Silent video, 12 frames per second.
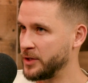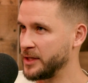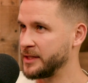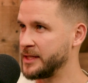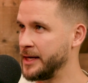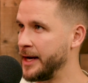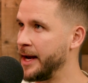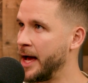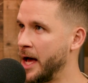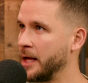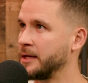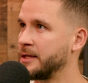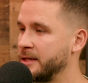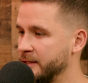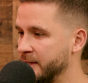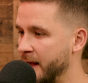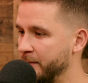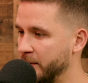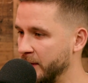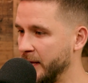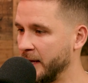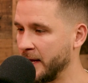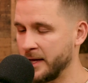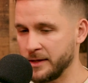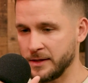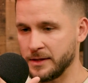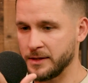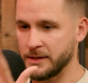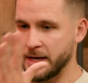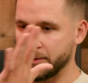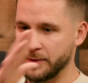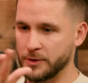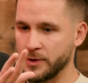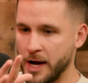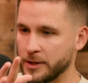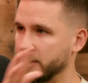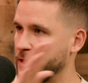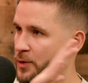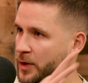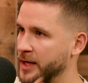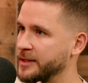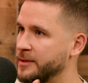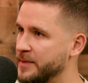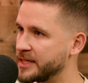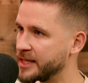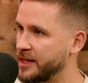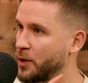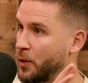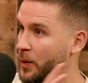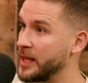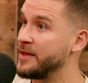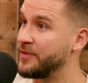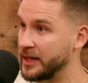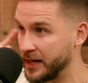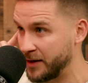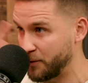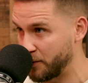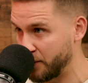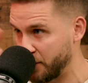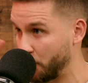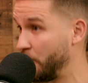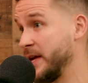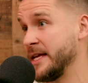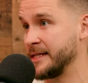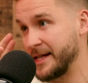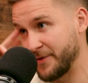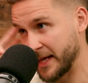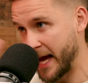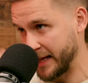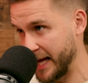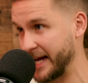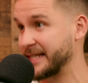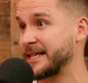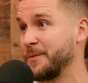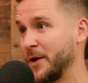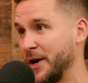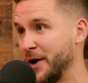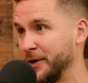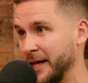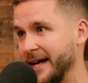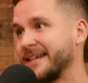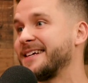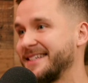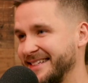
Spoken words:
which is not the same thing as sexual attraction or intimacy or even Riz, even like letting someone know like,